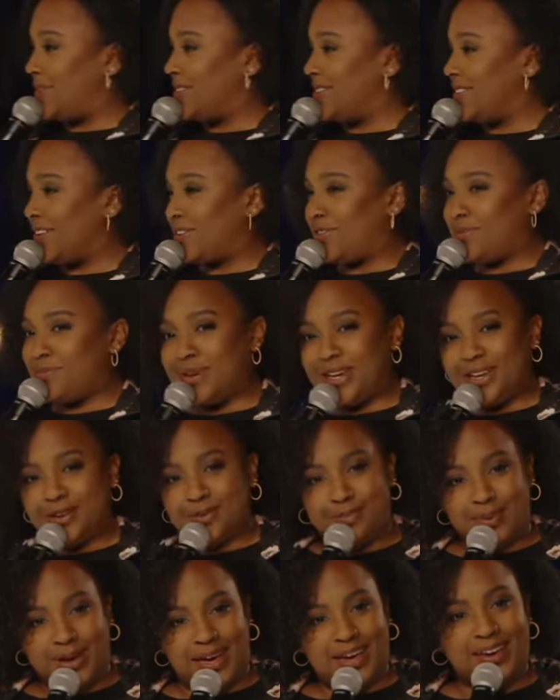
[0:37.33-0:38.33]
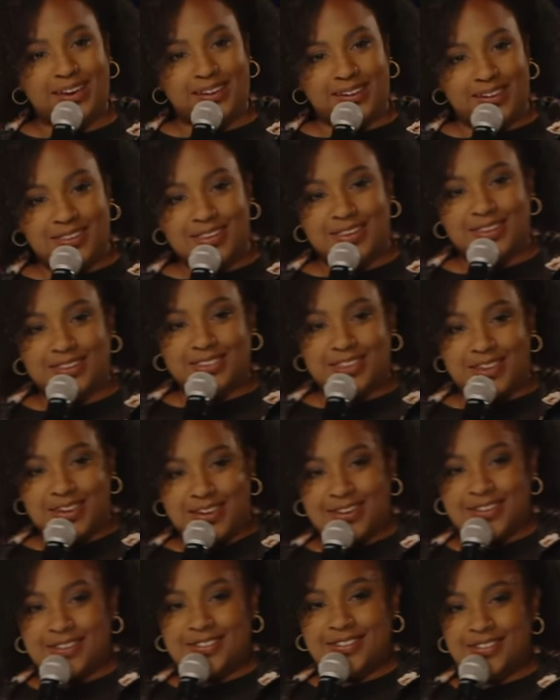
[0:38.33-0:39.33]
been there and made it back. I like
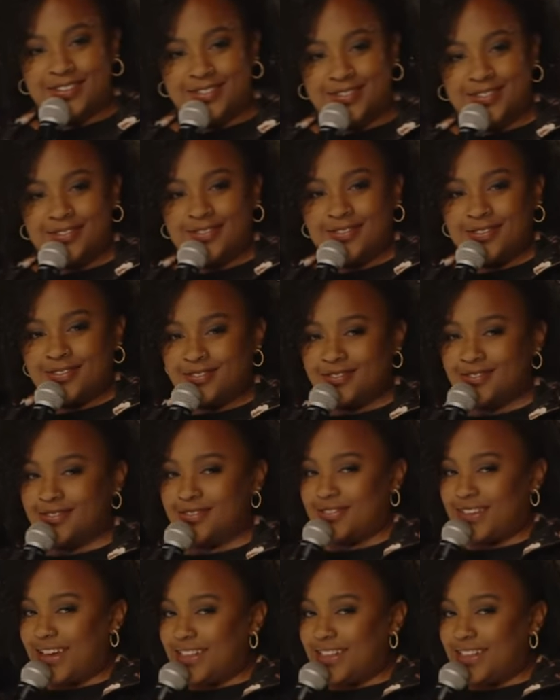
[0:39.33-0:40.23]
that.